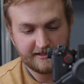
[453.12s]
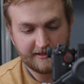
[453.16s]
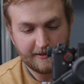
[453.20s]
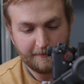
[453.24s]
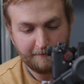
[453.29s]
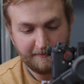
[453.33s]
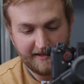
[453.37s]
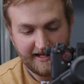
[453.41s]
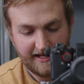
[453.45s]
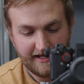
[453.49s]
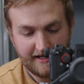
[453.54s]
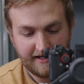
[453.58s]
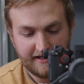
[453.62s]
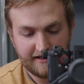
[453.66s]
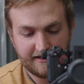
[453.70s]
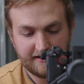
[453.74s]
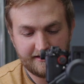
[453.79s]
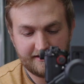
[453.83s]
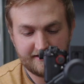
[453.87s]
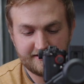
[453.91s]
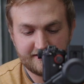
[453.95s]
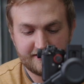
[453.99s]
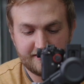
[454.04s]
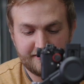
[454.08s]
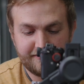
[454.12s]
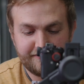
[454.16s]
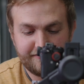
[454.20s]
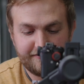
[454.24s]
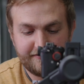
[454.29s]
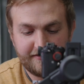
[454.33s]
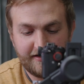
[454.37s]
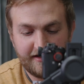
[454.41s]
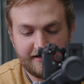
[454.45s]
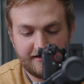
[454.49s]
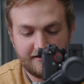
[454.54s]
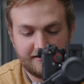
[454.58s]
the pan is the
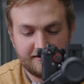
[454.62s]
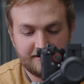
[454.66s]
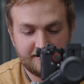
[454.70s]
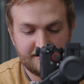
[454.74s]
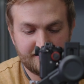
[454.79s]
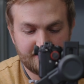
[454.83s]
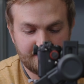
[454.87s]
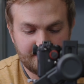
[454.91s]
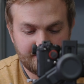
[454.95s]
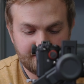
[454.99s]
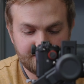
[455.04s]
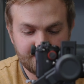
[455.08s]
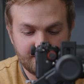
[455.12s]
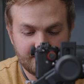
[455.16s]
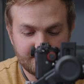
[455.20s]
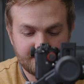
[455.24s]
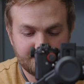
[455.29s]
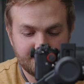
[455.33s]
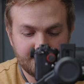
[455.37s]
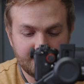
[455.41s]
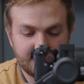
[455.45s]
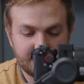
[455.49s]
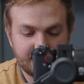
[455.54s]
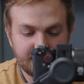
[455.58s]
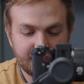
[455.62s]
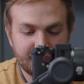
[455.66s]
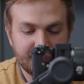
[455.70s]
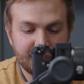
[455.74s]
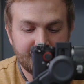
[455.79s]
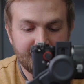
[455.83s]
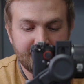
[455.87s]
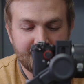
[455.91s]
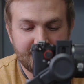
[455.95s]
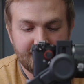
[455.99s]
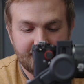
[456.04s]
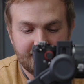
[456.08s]
final adjustment,
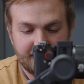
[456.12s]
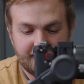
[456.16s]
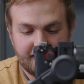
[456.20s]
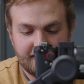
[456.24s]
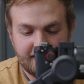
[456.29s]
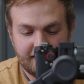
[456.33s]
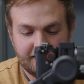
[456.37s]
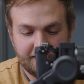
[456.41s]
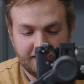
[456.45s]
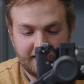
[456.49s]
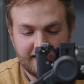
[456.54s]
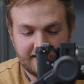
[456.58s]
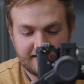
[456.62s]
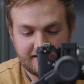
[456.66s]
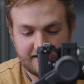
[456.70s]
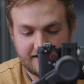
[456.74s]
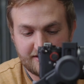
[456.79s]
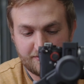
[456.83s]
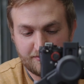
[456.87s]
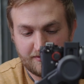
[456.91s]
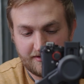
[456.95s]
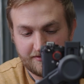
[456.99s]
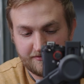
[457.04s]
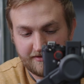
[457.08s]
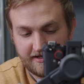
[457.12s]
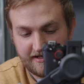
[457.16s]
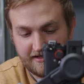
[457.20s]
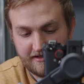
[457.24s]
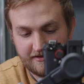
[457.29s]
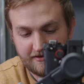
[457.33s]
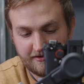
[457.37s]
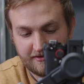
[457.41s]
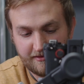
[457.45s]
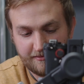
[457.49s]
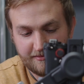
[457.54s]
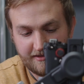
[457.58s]
and that's this one right
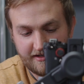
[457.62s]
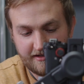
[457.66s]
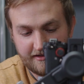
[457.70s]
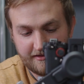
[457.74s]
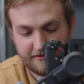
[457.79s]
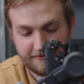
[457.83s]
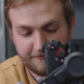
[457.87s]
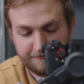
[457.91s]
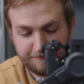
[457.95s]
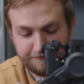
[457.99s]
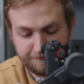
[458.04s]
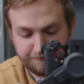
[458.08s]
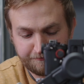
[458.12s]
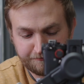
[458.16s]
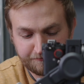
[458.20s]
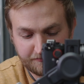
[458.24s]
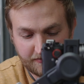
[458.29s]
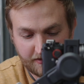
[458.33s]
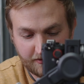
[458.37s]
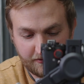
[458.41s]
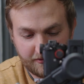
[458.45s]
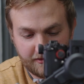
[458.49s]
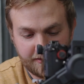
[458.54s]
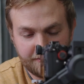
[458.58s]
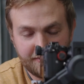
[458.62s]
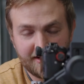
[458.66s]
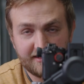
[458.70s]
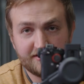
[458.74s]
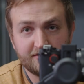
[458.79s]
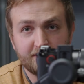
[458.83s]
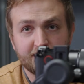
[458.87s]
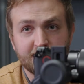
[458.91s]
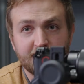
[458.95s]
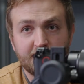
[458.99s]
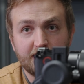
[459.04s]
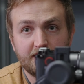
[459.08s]
here on the bottom. We're gonna make
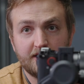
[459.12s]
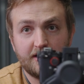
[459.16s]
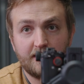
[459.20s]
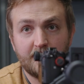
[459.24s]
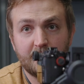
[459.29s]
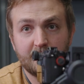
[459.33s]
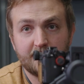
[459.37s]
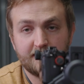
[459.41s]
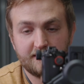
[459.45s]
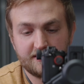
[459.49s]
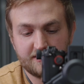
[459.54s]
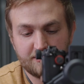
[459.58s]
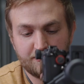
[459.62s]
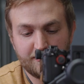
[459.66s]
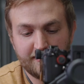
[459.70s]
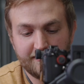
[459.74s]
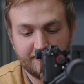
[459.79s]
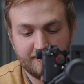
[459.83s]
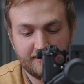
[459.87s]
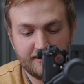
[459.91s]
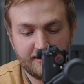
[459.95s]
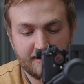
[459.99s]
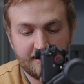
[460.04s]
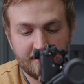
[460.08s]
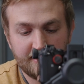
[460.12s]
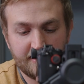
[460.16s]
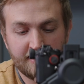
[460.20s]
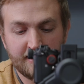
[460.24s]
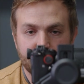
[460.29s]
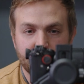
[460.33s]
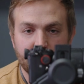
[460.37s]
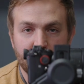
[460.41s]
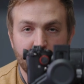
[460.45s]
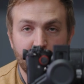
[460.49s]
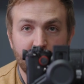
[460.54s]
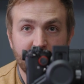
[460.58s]
sure it's unlocked and swiveling.
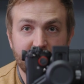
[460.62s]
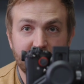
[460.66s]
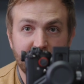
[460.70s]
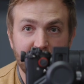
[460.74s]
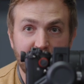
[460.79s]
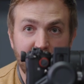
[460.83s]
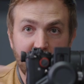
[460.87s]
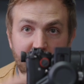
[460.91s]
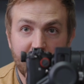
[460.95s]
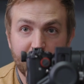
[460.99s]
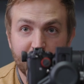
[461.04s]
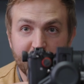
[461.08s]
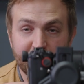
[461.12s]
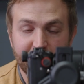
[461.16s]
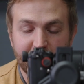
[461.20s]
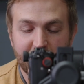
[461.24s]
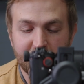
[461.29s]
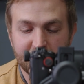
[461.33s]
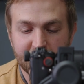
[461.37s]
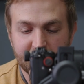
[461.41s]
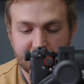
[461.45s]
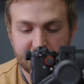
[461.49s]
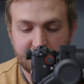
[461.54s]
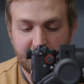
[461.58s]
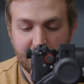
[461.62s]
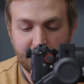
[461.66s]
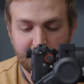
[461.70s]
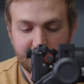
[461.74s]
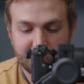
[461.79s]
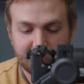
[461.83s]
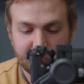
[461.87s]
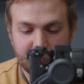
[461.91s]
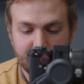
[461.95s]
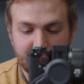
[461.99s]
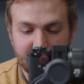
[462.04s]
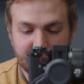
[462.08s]
We want the camera facing
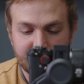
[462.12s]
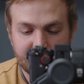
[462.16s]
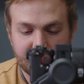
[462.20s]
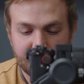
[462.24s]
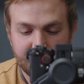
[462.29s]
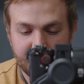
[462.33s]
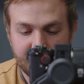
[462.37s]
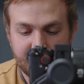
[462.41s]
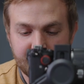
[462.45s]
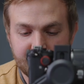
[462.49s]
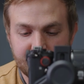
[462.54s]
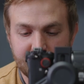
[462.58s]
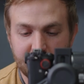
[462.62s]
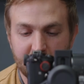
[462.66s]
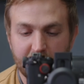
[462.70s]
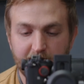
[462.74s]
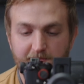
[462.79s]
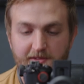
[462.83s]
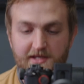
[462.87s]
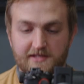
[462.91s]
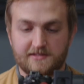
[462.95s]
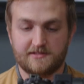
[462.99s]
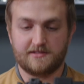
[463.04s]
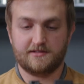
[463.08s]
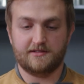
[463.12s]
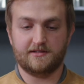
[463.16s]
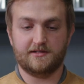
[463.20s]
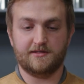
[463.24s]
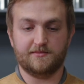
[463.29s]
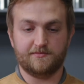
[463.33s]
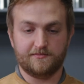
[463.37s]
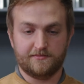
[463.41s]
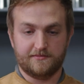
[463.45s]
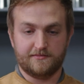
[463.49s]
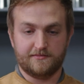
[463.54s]
sideways to us, and this thing basically